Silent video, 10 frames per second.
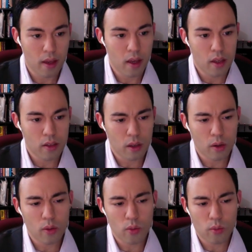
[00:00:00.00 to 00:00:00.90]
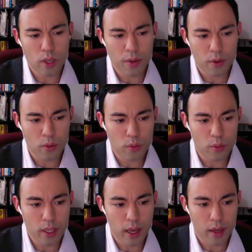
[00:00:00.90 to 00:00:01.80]
So whenever
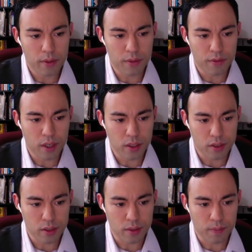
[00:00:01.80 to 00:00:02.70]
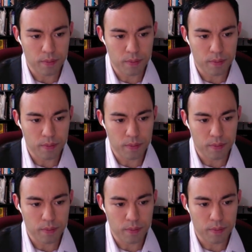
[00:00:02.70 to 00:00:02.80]
we have a function,